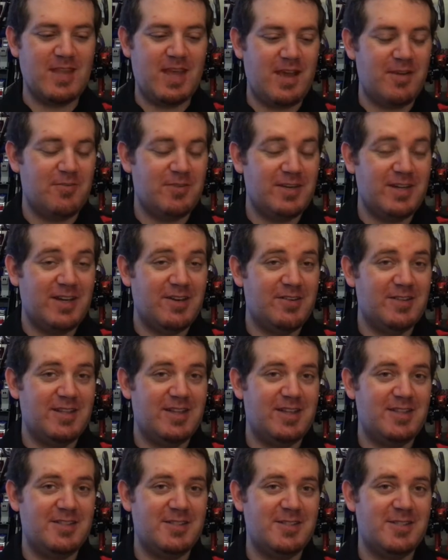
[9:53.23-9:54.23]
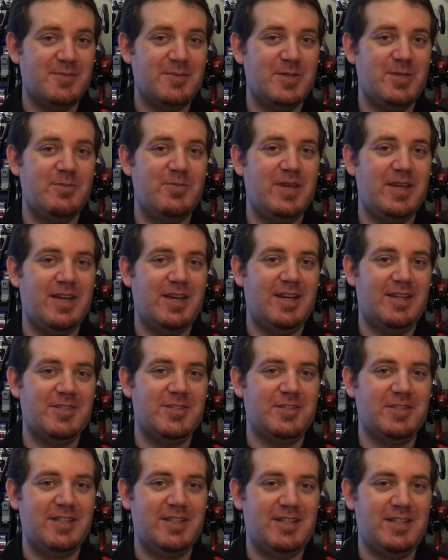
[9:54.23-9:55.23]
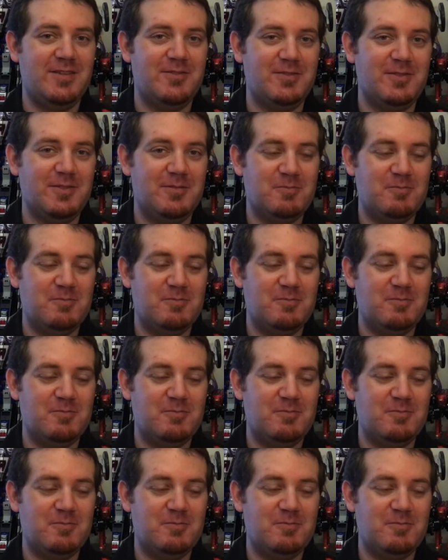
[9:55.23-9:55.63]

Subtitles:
every now and then some of you may actually give